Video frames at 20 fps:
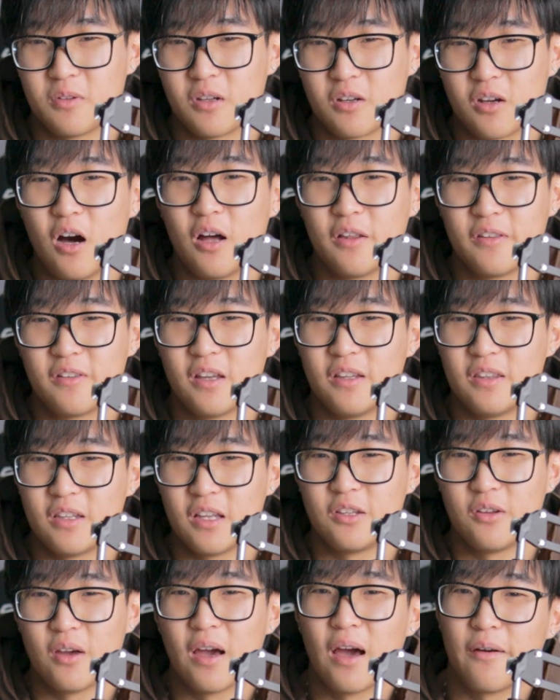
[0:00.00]
the content
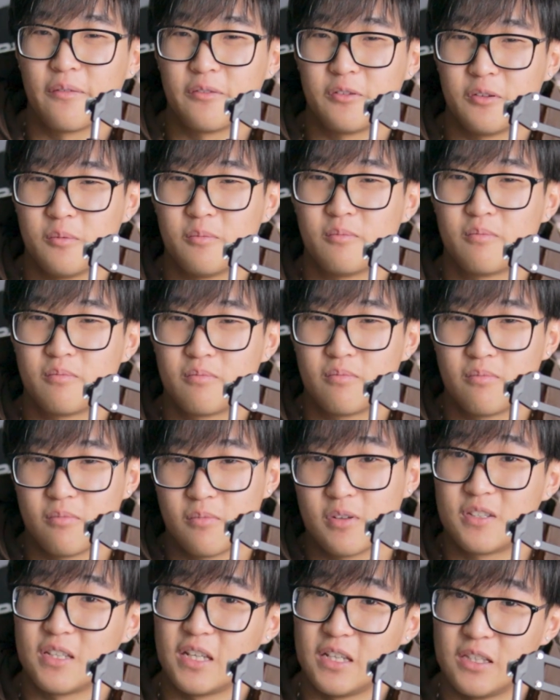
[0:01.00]
that you have to
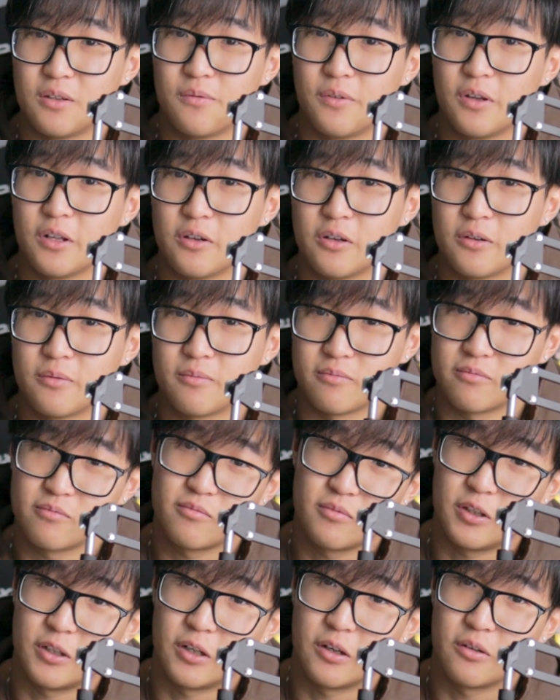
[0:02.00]
say in the video,
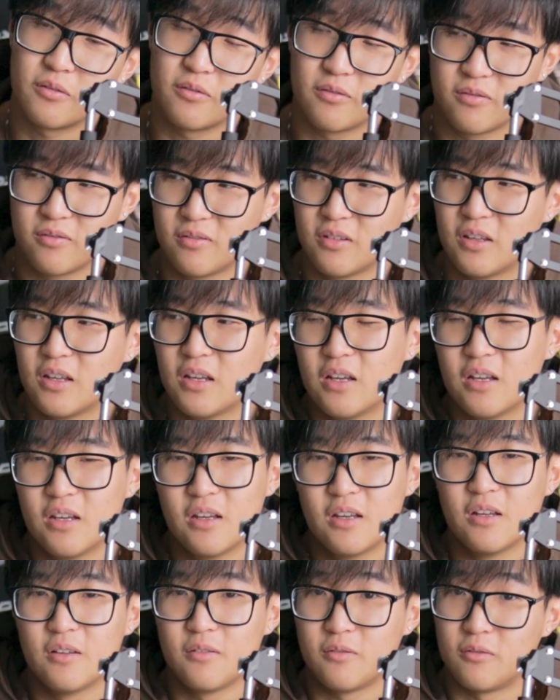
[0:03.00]
you know?
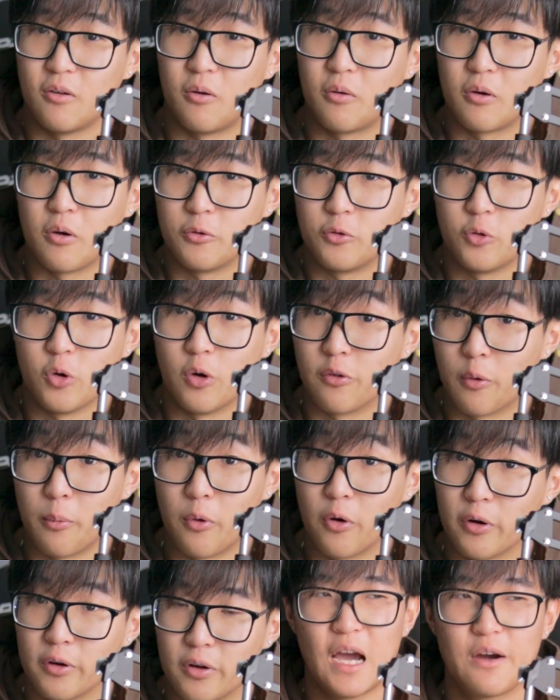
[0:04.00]
Don't go too
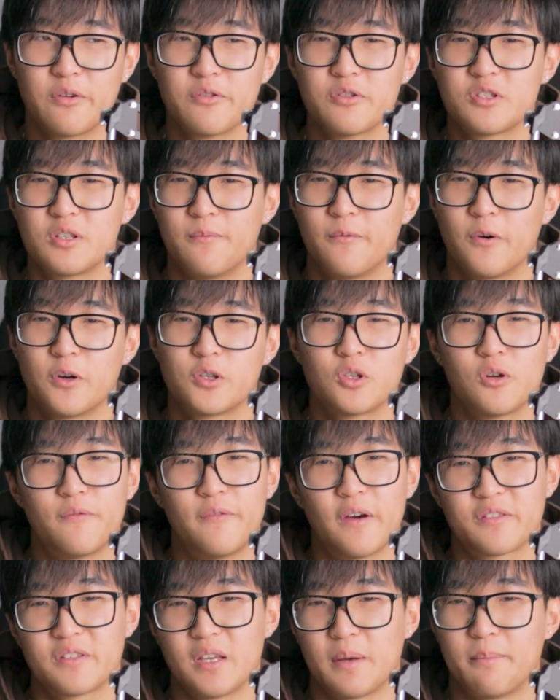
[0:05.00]
overboard. However, some virtual
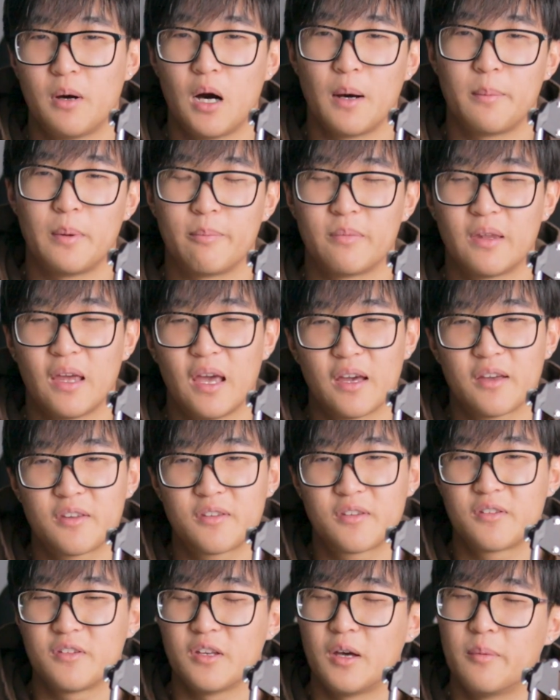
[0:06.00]
effects like pop-up
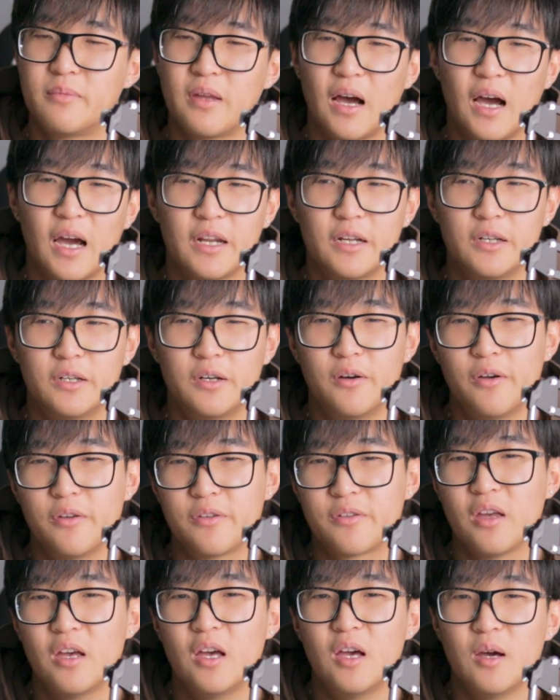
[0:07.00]
text,
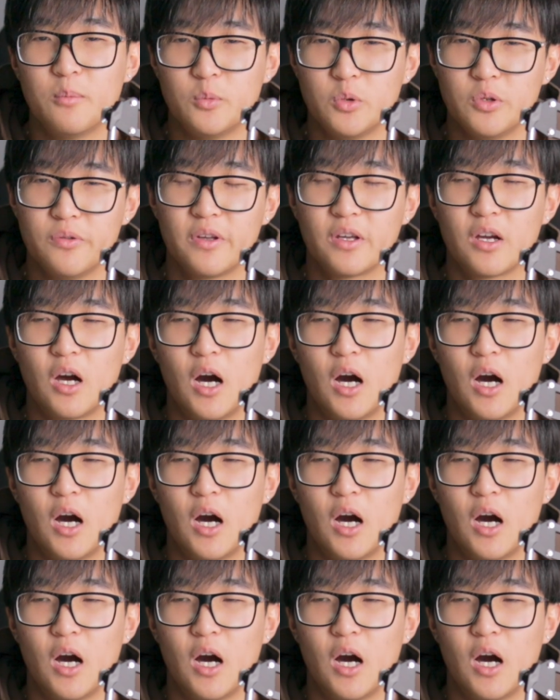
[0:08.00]
subtitles, moving